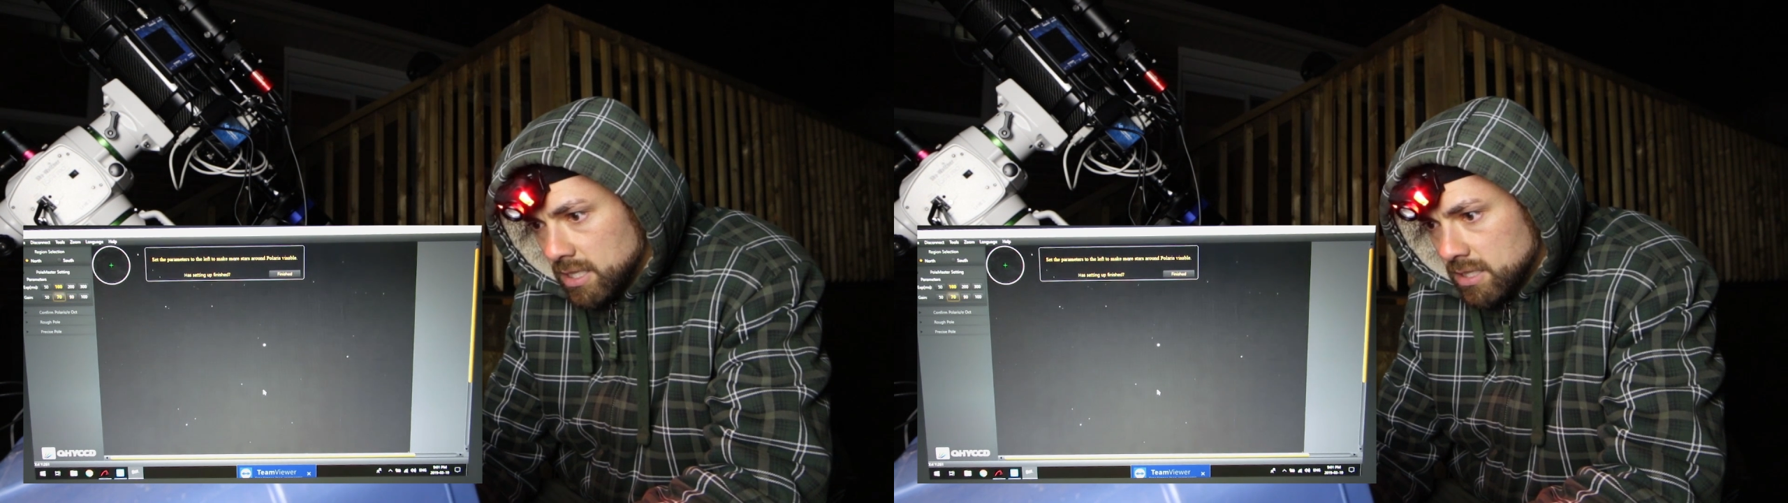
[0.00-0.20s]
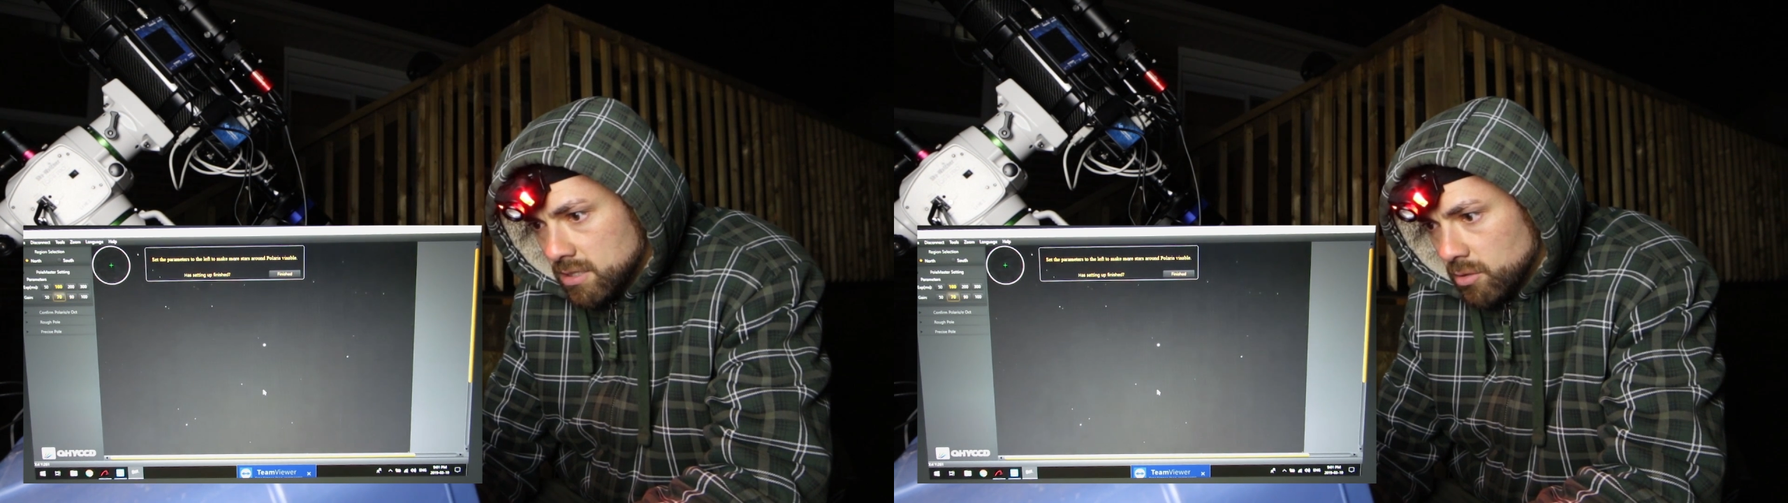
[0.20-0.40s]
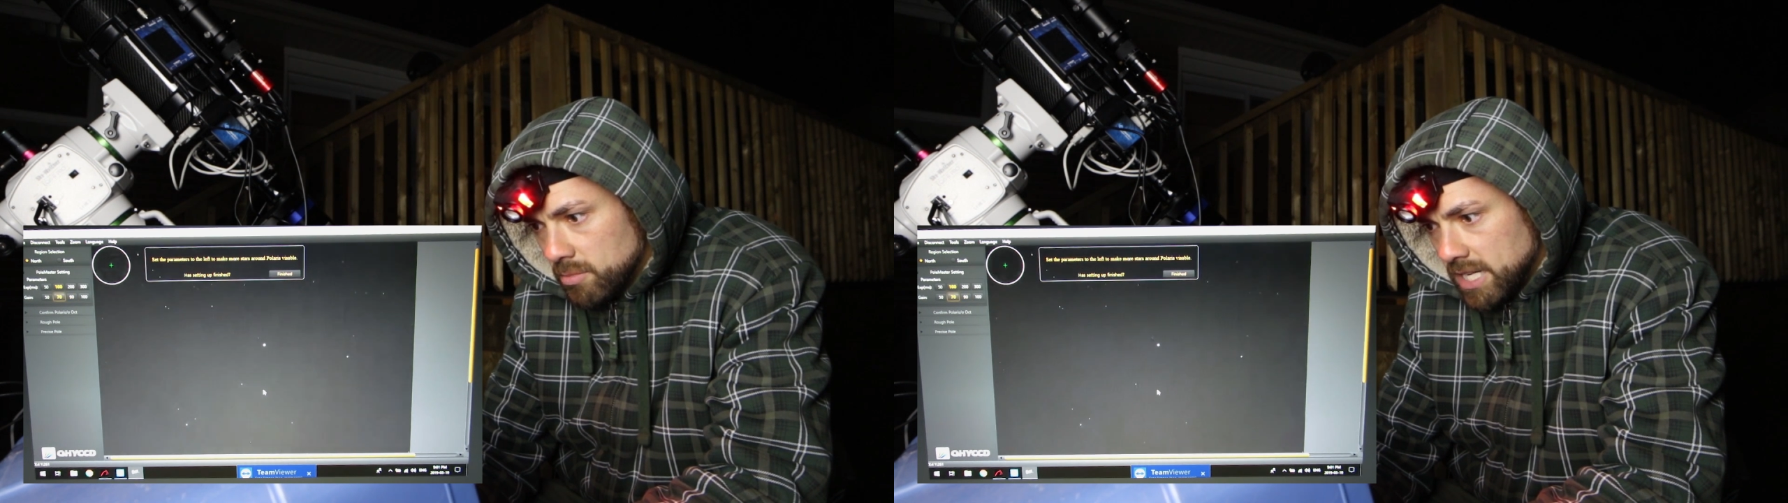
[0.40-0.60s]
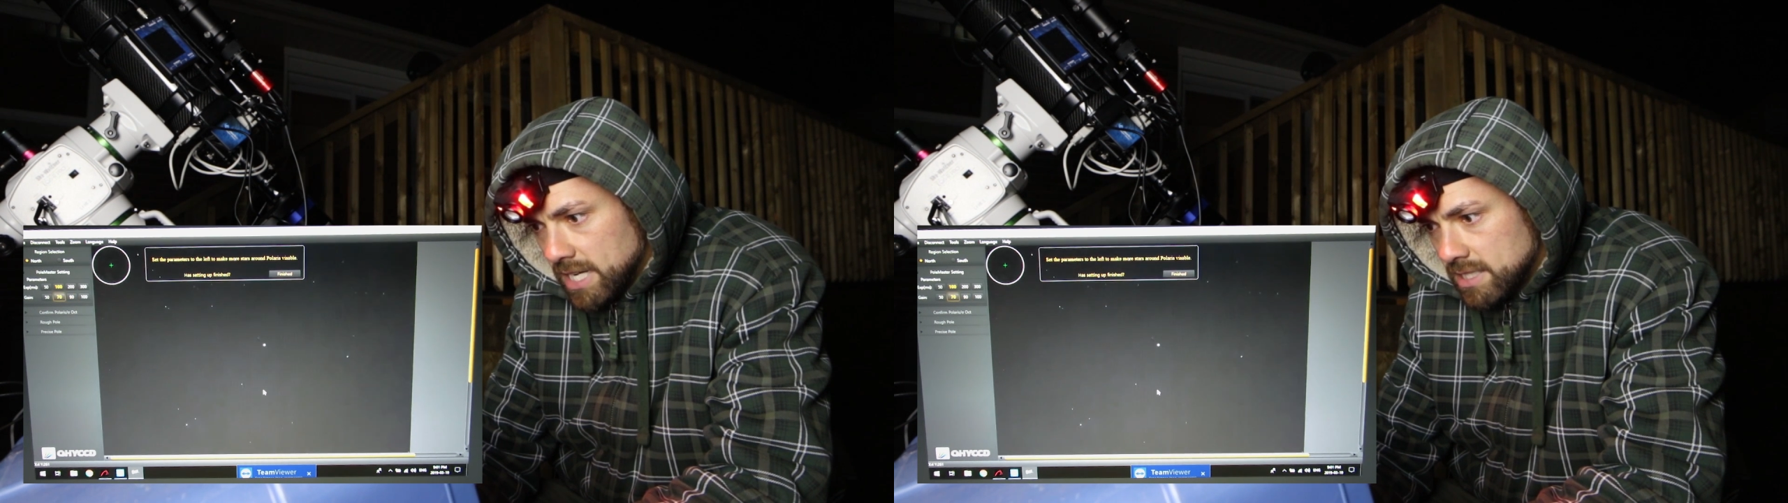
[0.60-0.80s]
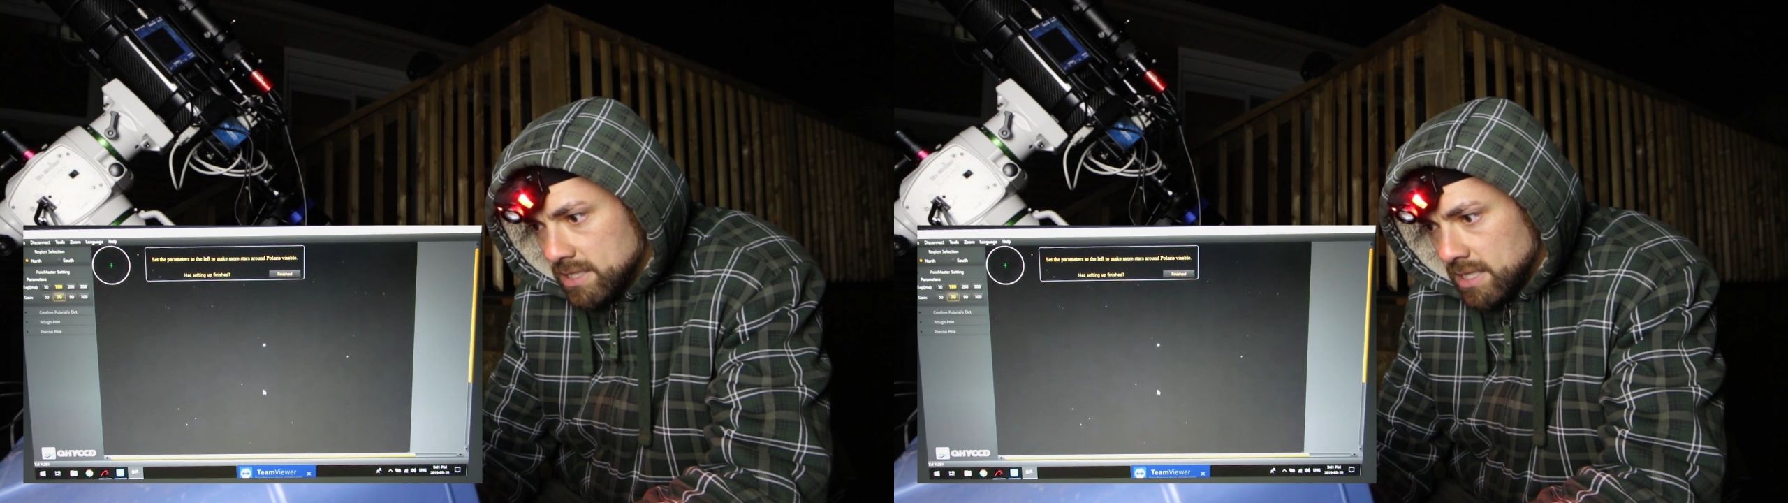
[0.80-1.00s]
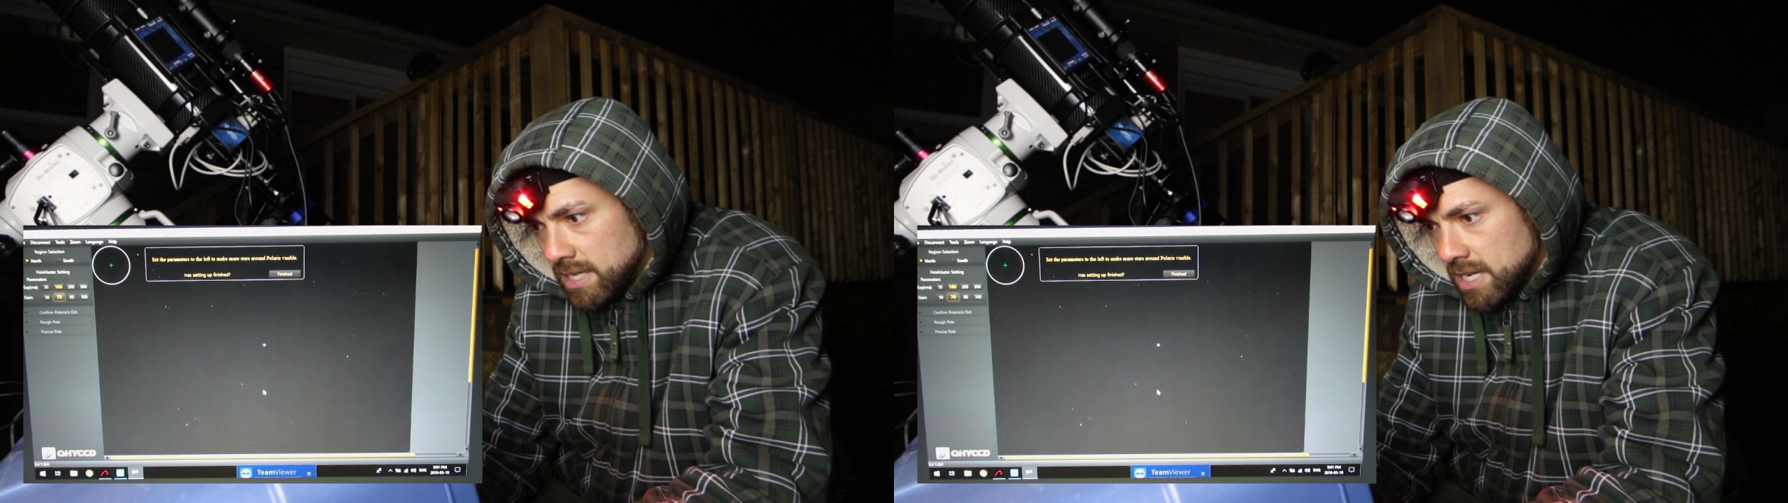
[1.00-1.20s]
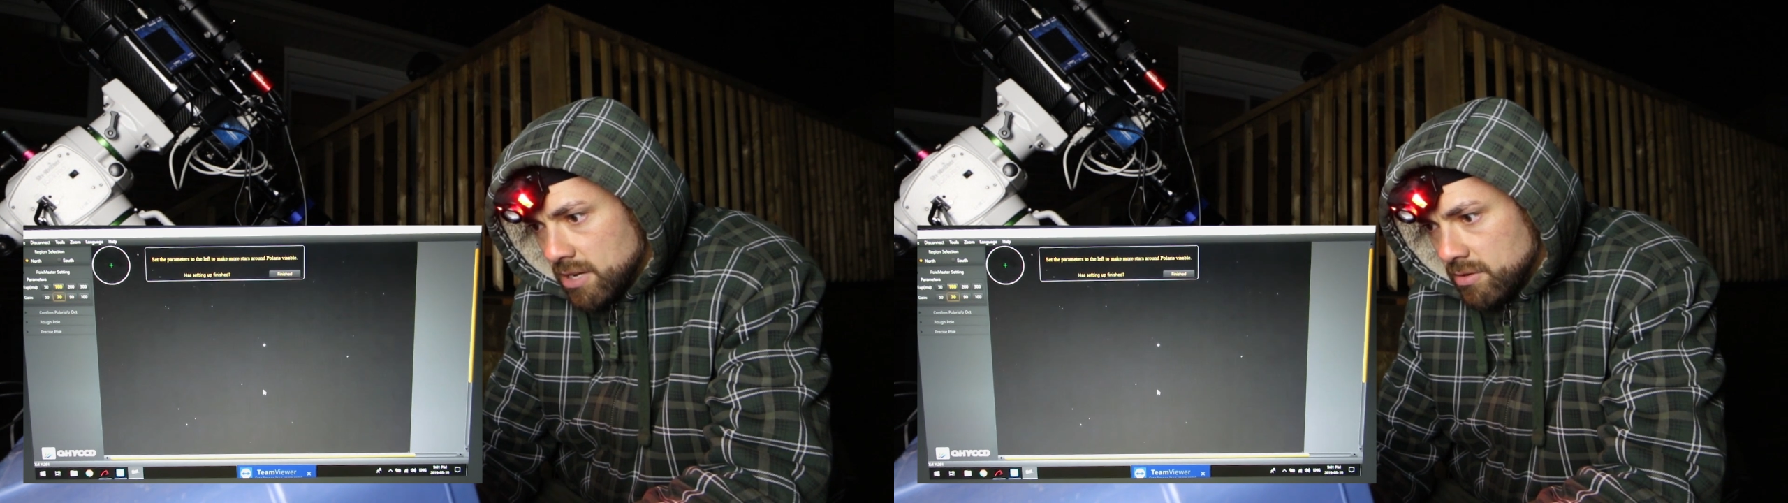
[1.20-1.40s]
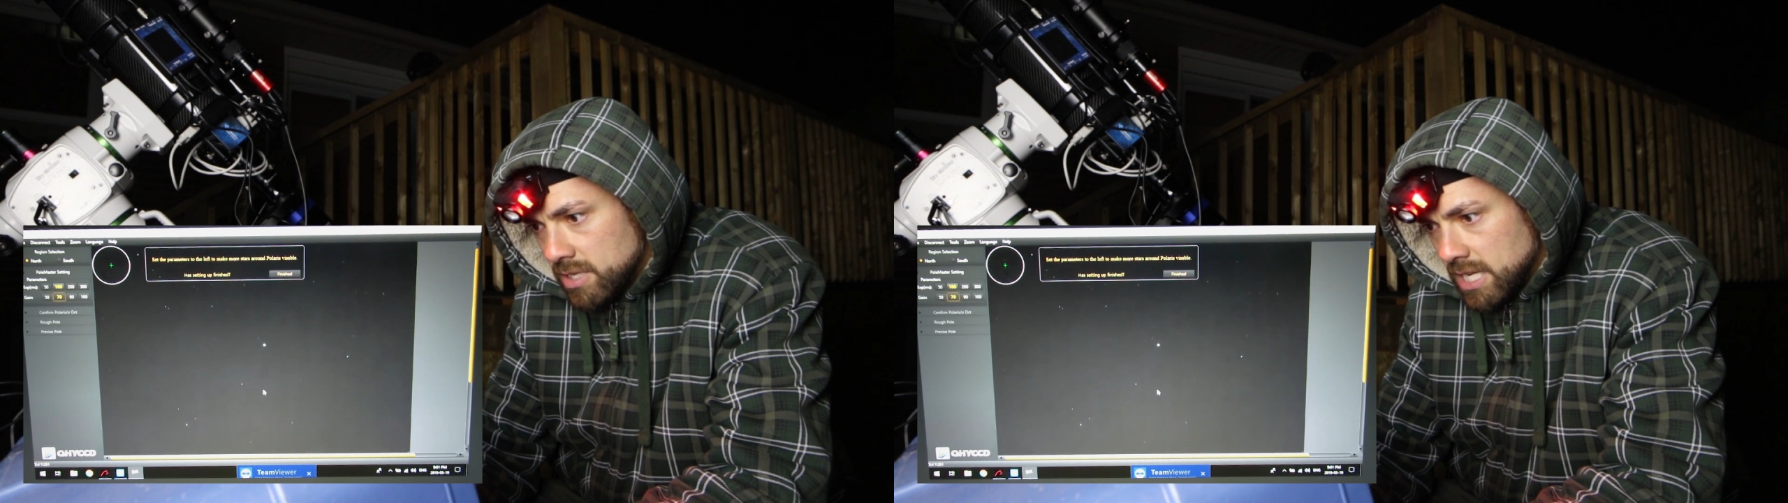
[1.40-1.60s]
Let's go back
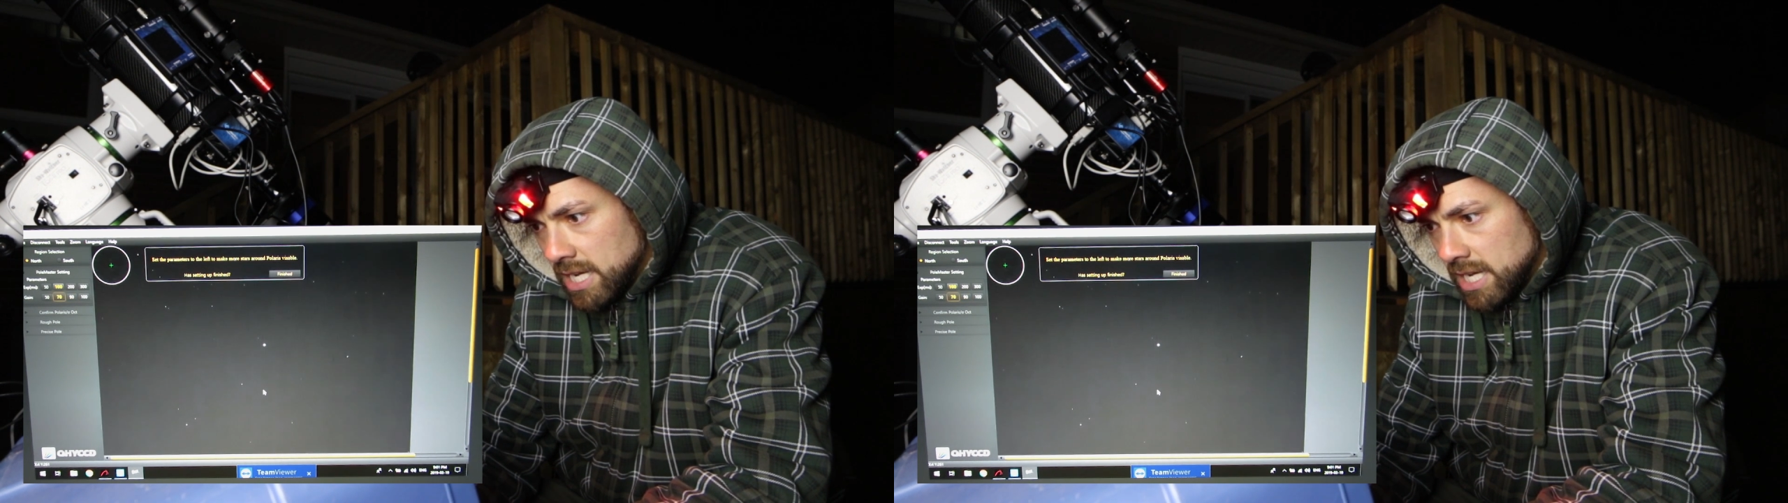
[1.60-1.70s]
down,